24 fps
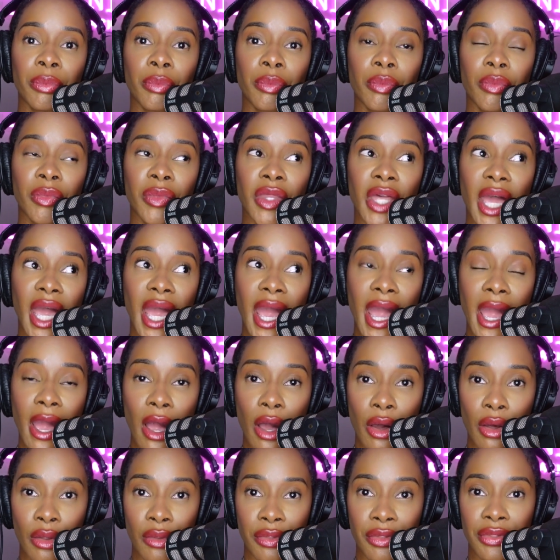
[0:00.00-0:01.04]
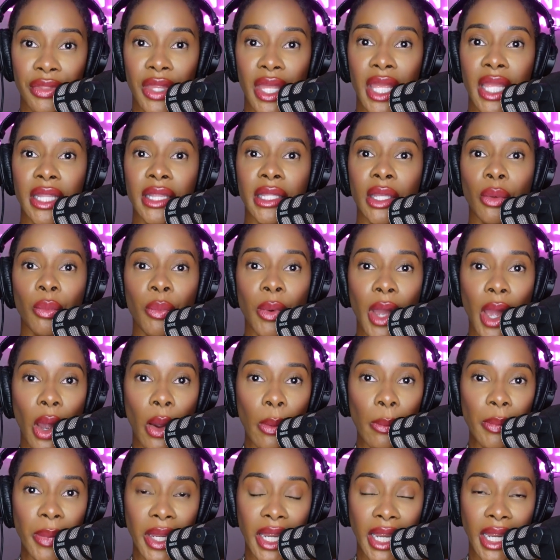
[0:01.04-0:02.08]
the health and the
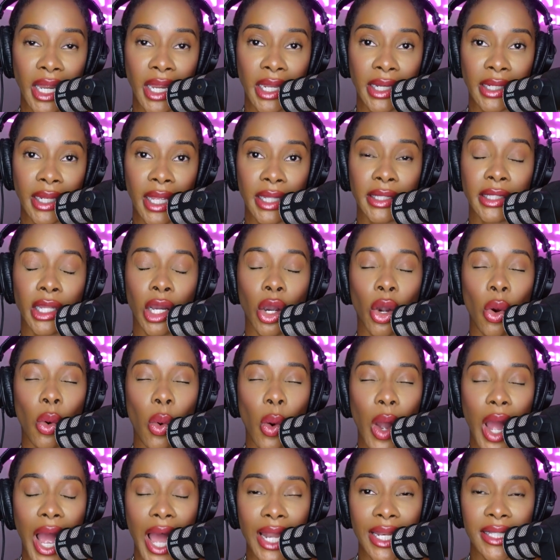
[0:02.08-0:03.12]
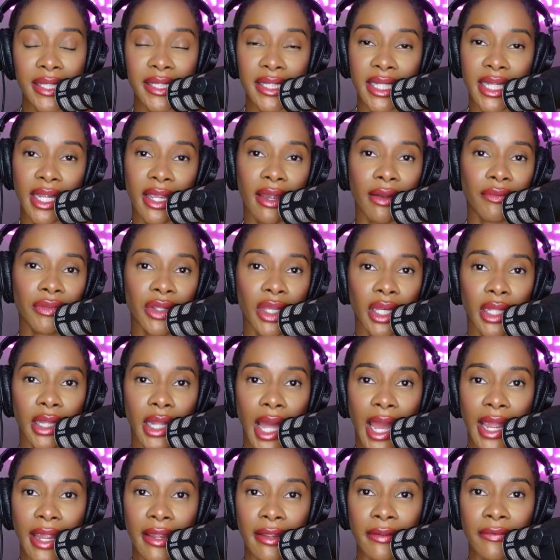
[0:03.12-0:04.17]
well-being and the quality of your
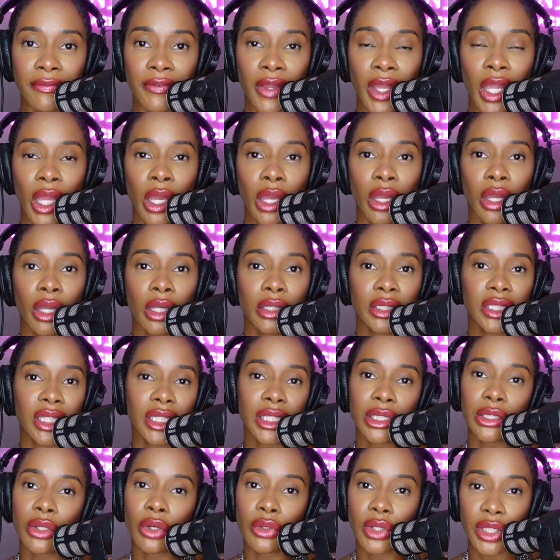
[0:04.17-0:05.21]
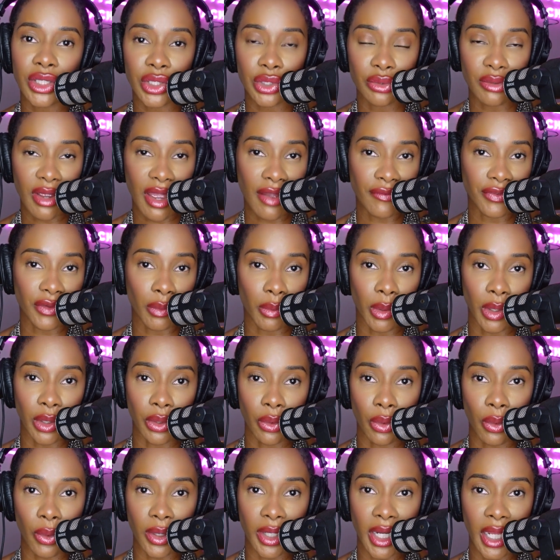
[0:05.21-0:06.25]
life, just know that you have to work
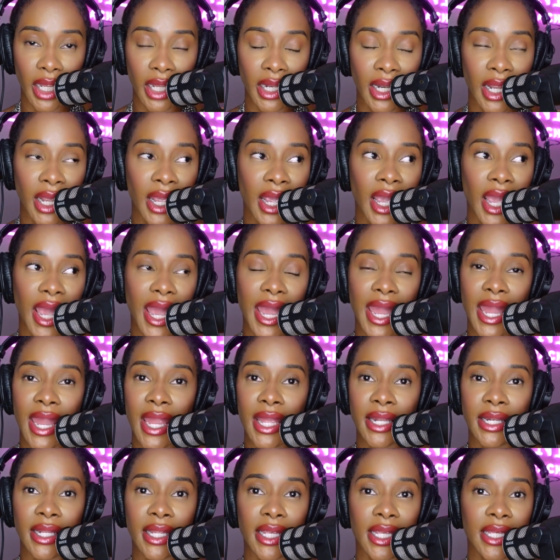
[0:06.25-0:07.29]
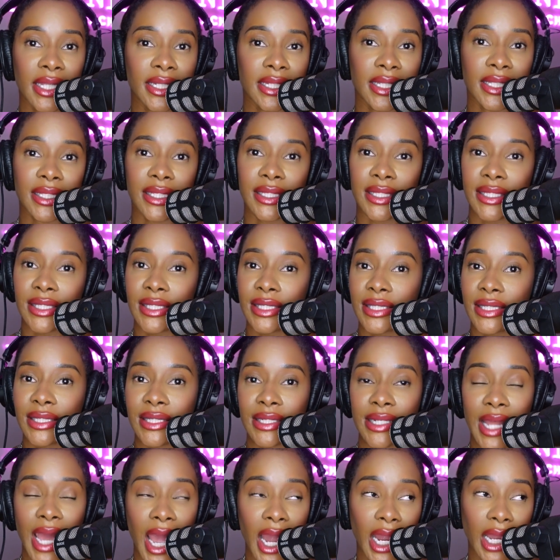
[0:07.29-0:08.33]
on it. And it's
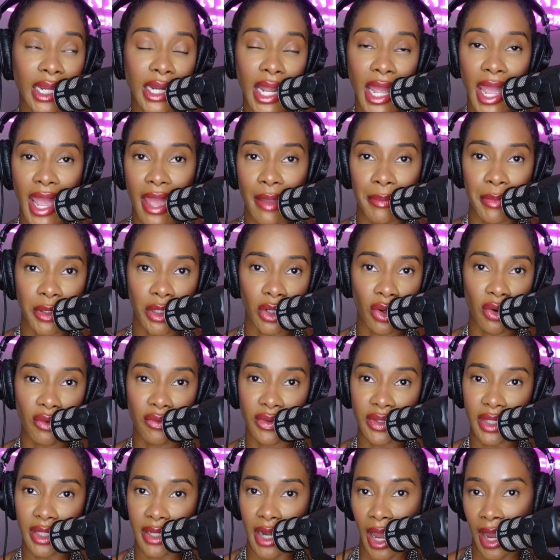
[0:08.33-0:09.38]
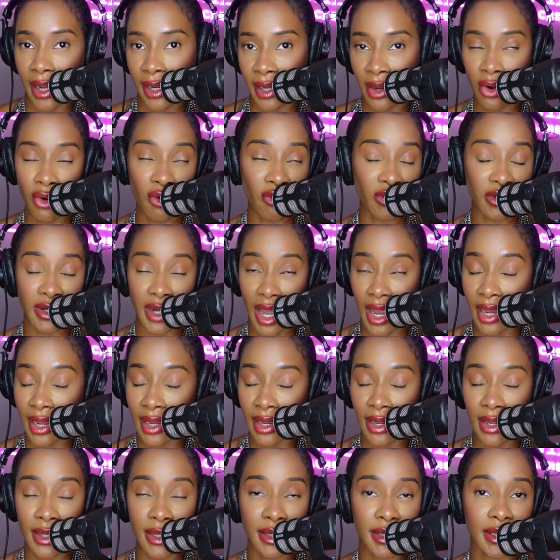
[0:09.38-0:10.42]
not going to happen
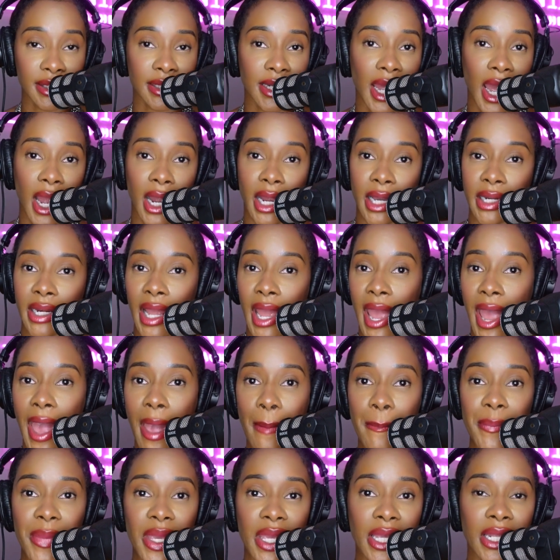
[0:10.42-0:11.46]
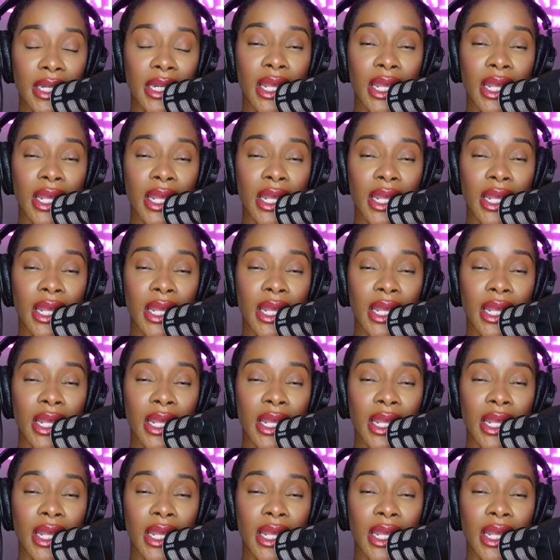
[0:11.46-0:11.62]
overnight. It's not going to happen